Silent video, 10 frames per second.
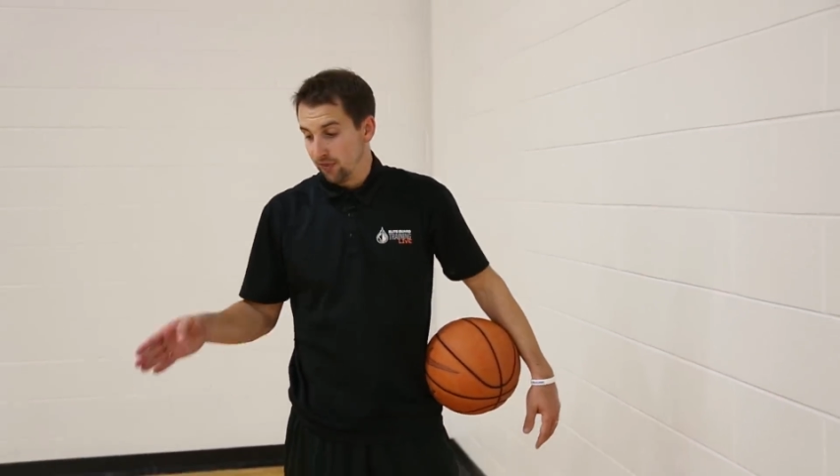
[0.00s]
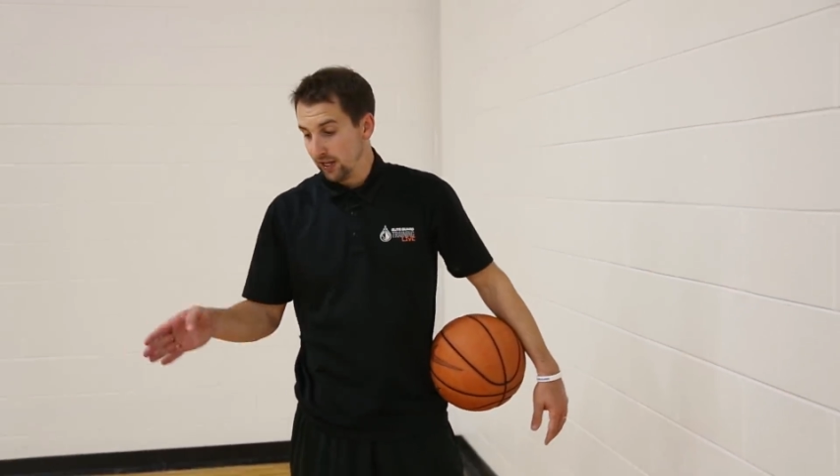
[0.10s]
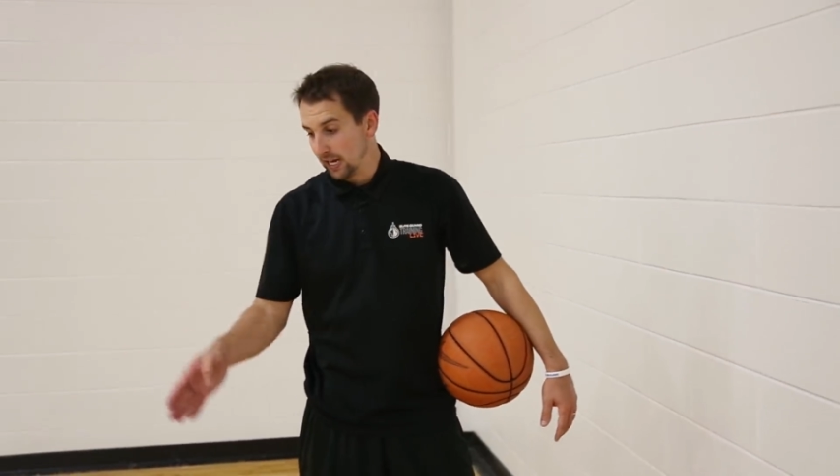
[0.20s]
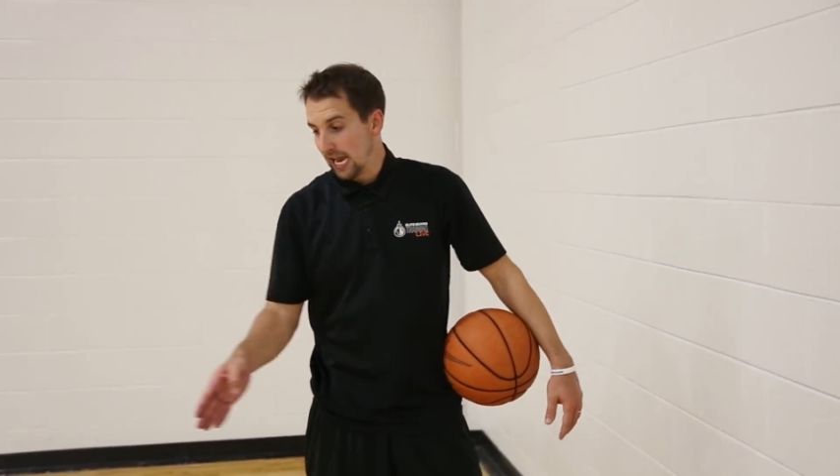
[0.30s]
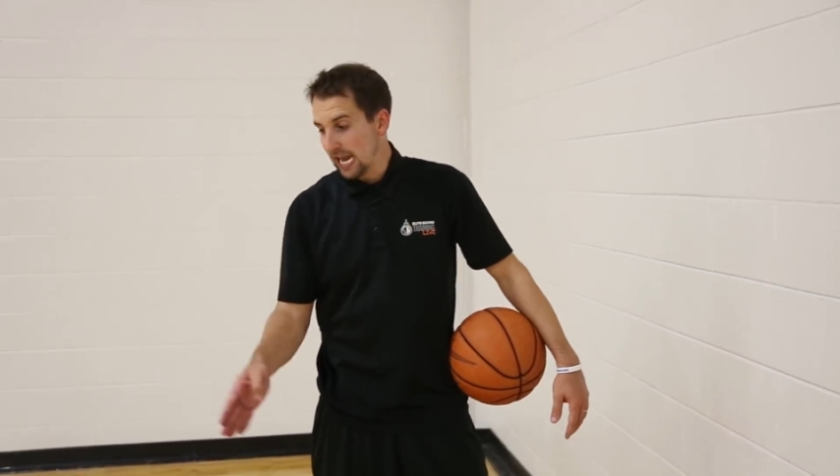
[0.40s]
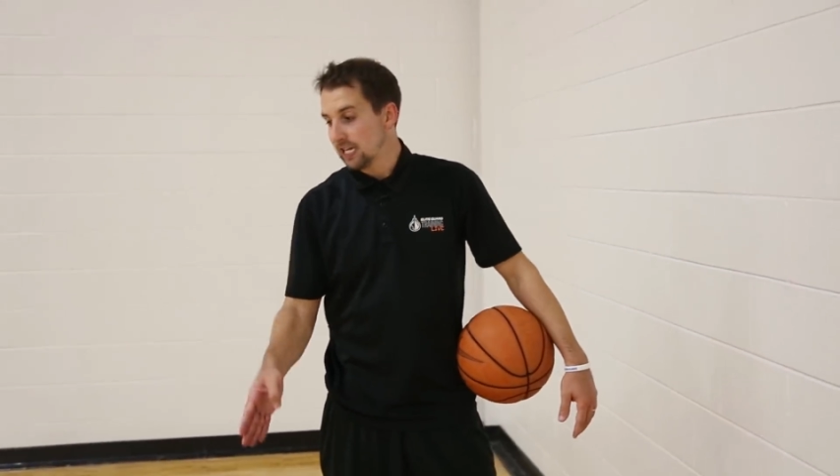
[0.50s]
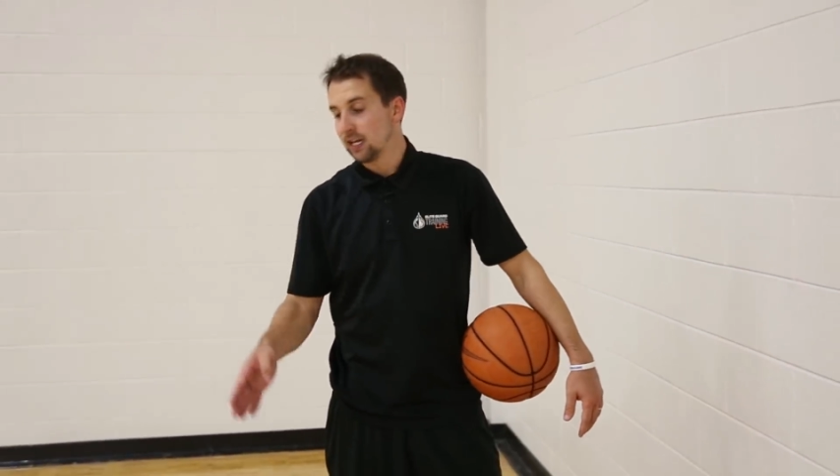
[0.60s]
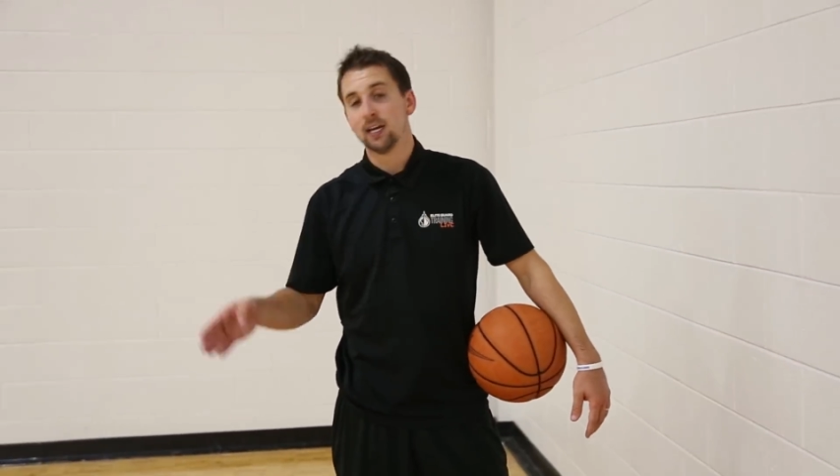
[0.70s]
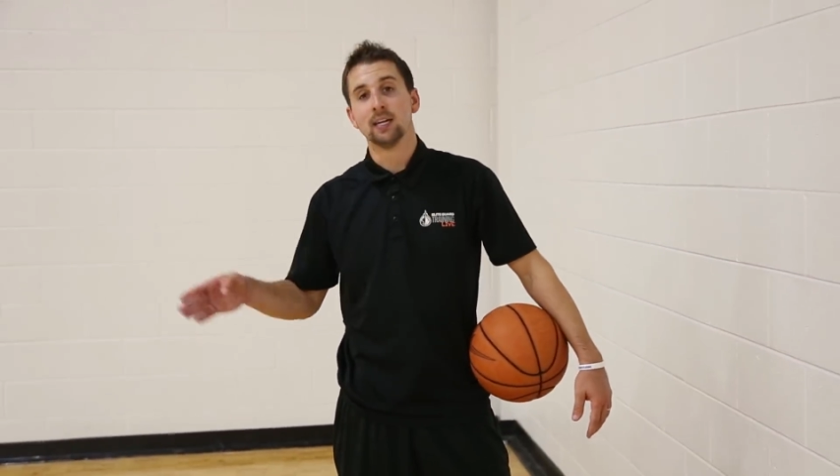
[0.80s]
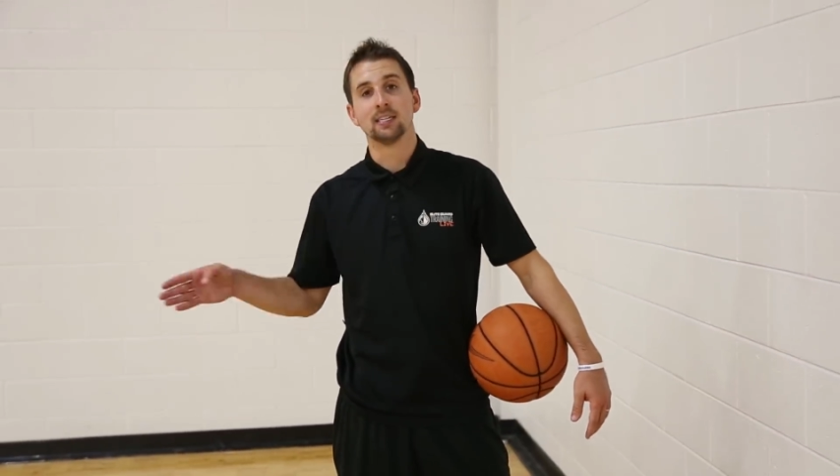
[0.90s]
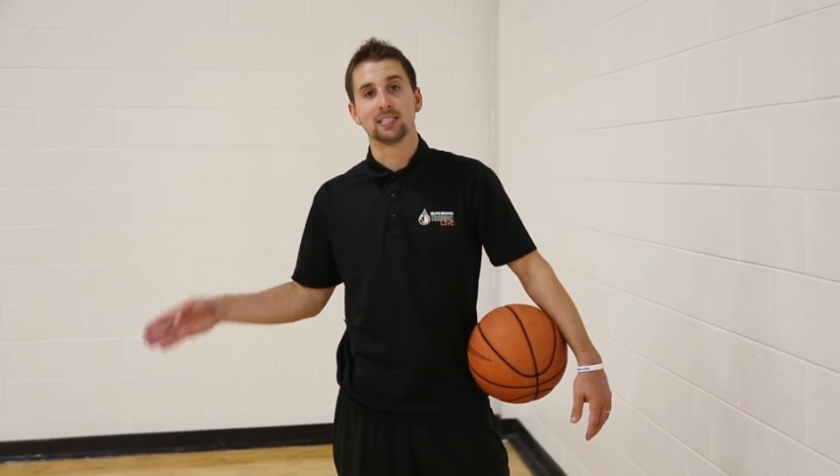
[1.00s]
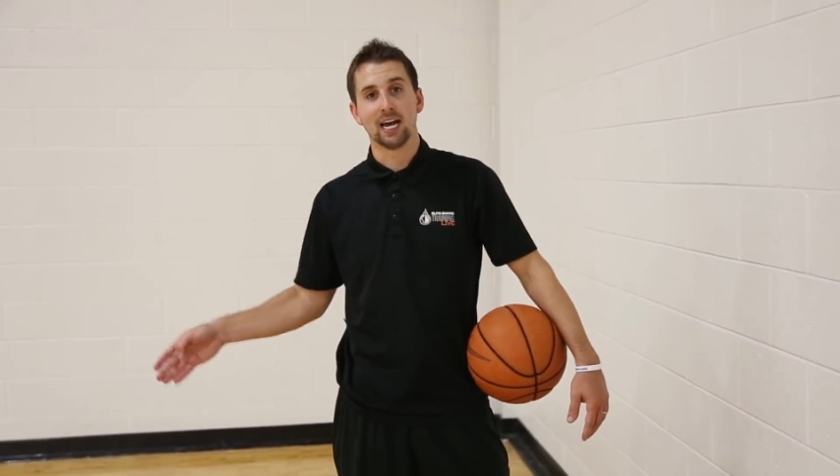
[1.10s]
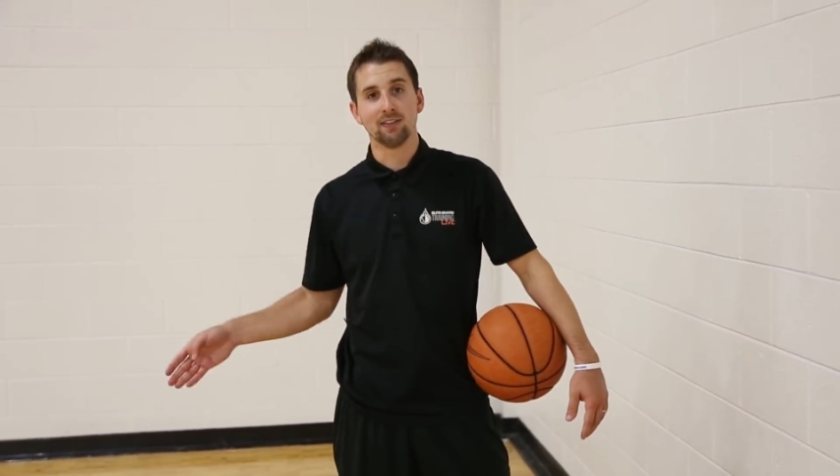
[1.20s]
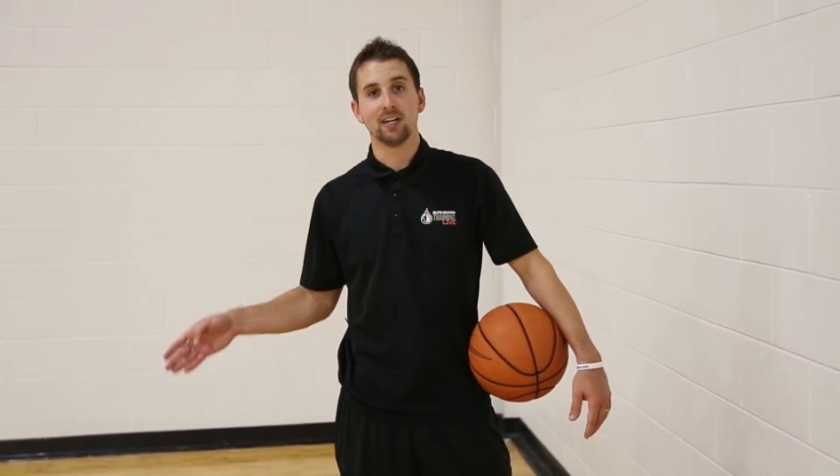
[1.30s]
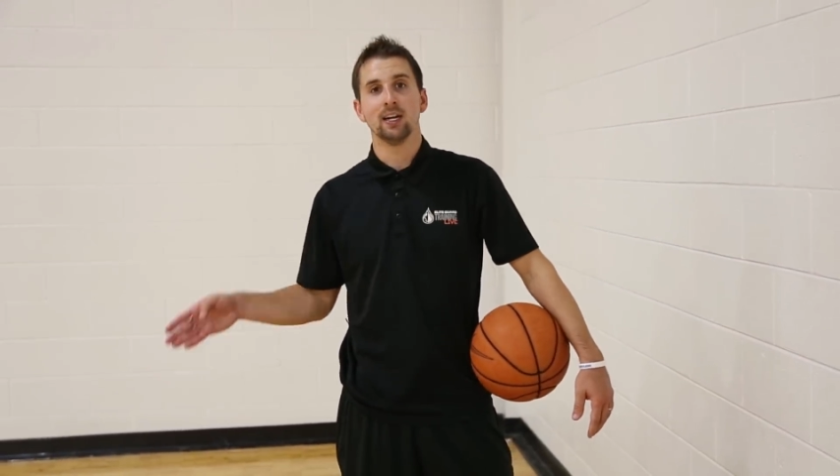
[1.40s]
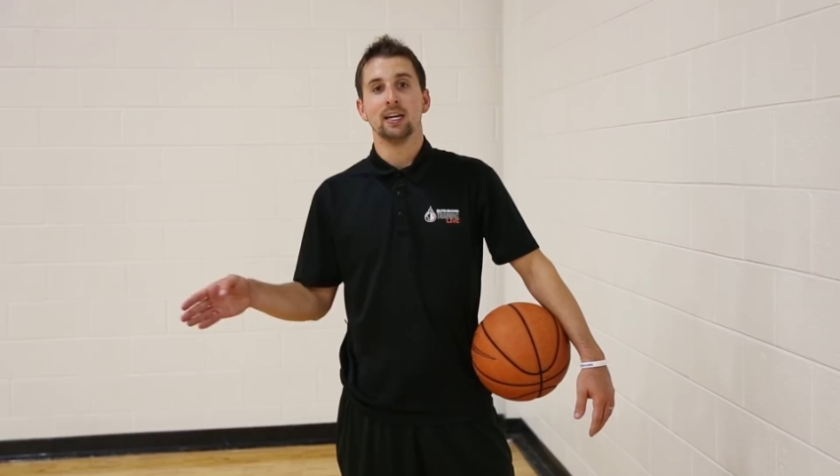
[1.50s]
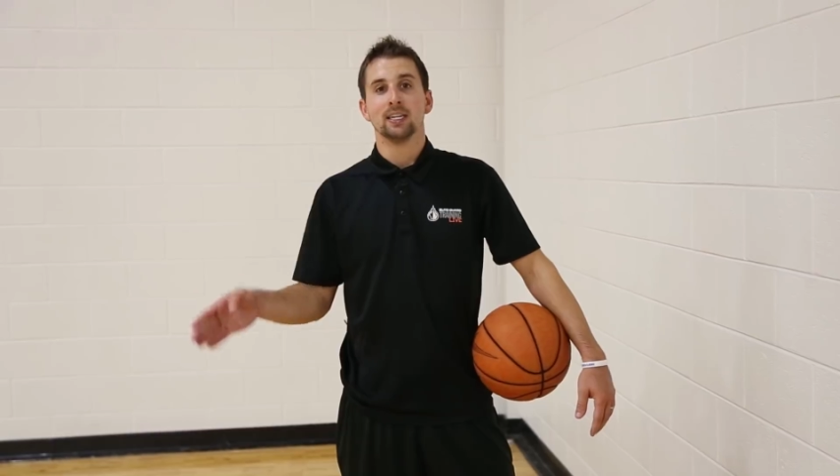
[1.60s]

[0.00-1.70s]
Then eight, seven,